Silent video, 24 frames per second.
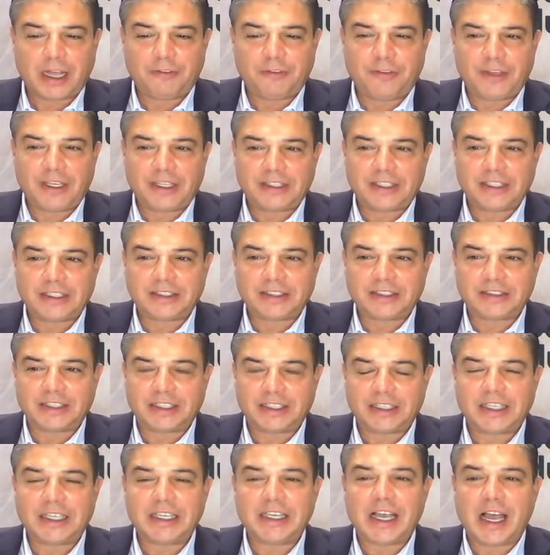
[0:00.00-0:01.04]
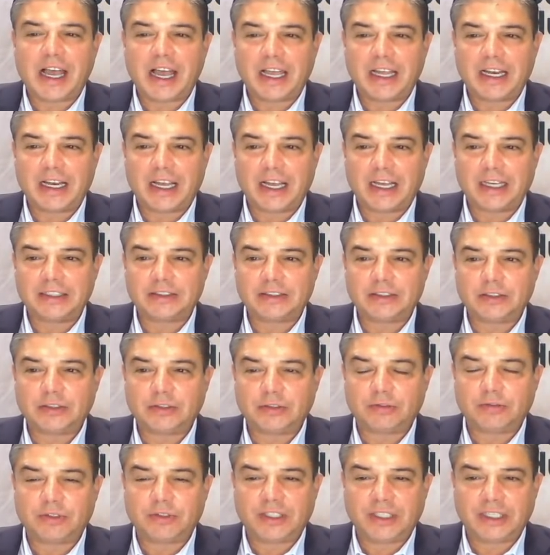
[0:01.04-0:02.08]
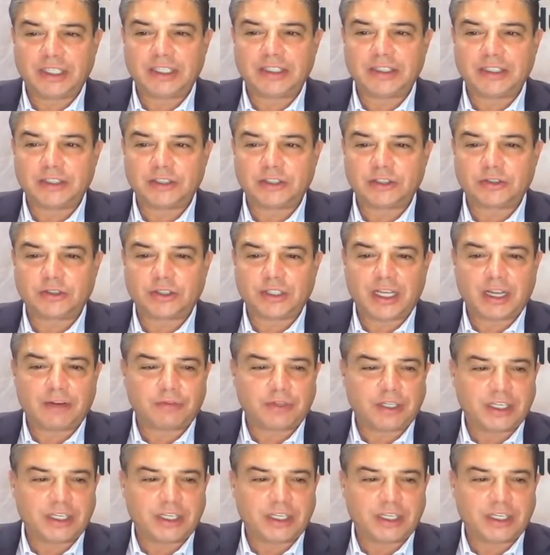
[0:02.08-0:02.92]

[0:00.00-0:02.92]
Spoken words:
I think this is a key highlight for the industry.